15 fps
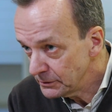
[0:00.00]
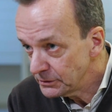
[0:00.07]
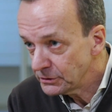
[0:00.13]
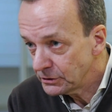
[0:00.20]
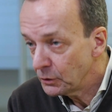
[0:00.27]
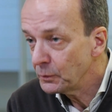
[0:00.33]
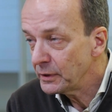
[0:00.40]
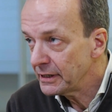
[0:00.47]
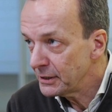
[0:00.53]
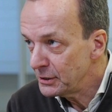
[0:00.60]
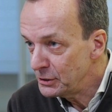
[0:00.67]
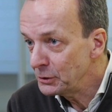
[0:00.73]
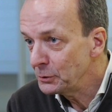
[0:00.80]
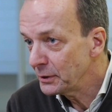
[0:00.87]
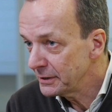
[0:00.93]
So we
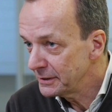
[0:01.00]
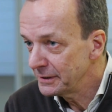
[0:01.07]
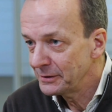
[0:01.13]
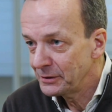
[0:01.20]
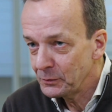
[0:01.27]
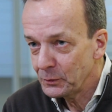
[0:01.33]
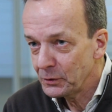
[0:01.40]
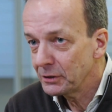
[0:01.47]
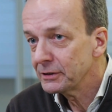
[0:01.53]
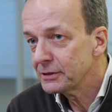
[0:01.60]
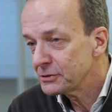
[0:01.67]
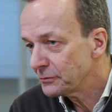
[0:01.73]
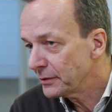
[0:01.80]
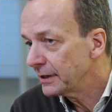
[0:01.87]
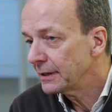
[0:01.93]
can do it. The world
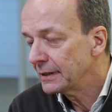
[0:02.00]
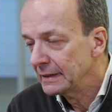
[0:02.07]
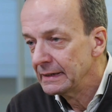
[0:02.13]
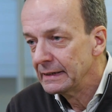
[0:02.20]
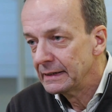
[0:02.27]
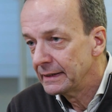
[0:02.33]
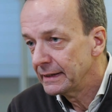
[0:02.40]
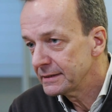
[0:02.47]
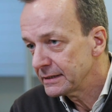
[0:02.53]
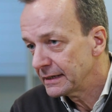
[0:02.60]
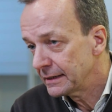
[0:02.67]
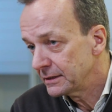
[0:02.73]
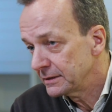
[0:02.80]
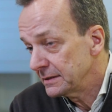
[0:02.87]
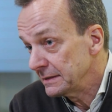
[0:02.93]
is ready. Let's
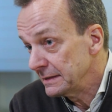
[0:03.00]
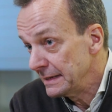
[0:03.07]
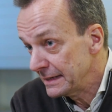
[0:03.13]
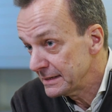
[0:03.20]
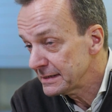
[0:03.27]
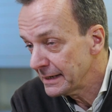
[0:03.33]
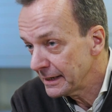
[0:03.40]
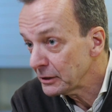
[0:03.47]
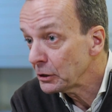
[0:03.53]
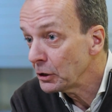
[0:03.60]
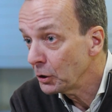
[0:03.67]
get